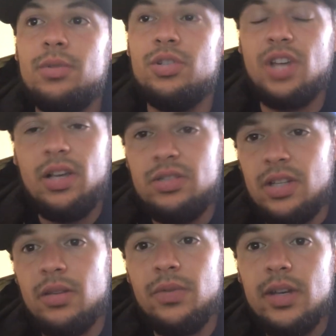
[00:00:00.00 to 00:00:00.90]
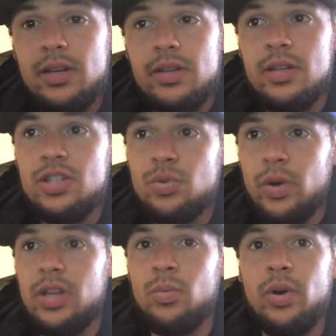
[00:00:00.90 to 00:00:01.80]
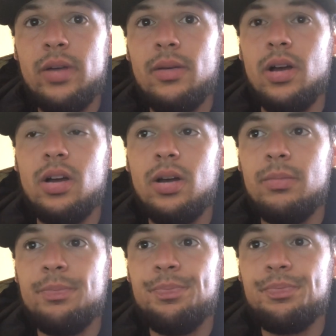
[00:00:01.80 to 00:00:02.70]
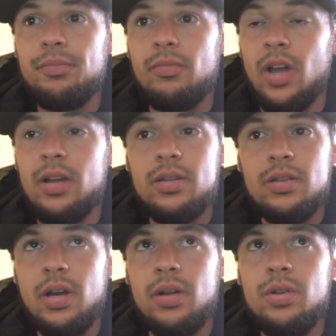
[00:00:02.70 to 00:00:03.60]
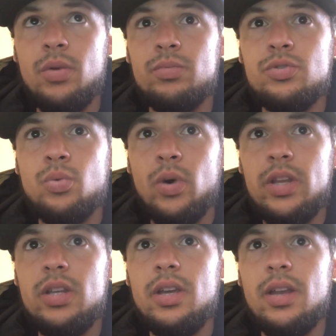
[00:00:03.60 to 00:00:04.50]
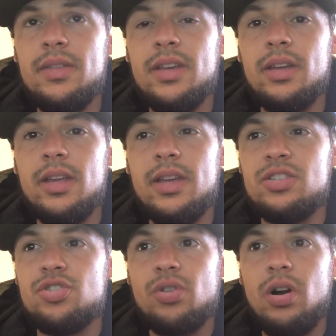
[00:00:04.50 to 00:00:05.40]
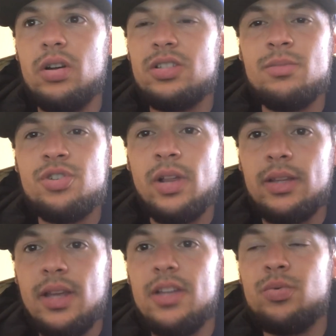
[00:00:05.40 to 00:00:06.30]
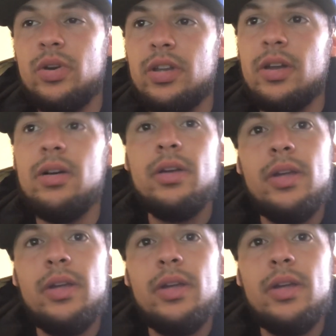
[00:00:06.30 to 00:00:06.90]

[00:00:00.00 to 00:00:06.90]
Chenko's undefeated. He's 20-1. No, 20, and I think he has a draw or some shit like that. 20-0.